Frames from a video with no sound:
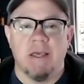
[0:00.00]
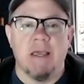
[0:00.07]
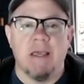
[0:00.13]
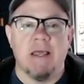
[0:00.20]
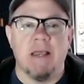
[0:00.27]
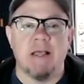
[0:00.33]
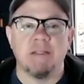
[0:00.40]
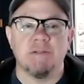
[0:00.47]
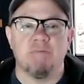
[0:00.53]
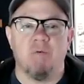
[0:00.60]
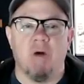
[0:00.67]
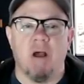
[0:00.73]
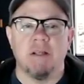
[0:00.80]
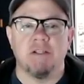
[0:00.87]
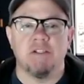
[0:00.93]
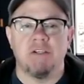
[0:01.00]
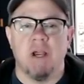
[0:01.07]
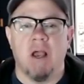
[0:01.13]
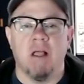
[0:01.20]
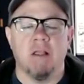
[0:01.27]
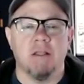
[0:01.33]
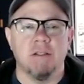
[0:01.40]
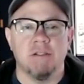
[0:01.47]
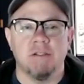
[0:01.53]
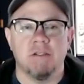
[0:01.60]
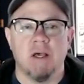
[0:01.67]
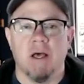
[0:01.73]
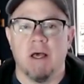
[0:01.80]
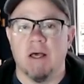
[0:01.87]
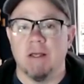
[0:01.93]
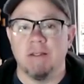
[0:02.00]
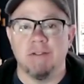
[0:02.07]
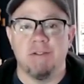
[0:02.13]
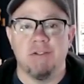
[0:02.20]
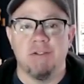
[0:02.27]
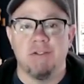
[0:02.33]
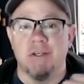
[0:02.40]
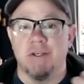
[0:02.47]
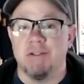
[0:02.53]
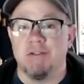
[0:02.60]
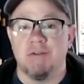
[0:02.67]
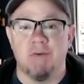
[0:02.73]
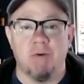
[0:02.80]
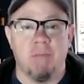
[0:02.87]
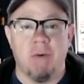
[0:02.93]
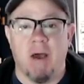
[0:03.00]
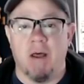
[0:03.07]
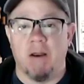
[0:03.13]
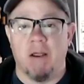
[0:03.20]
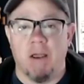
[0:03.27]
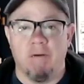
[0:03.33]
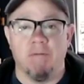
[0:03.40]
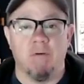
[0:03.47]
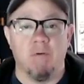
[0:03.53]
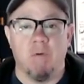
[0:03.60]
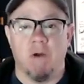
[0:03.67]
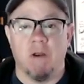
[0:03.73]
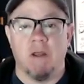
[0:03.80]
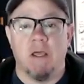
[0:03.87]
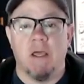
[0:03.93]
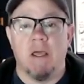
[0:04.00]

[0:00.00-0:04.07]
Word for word: It has brought challenge uh, just to about everyone.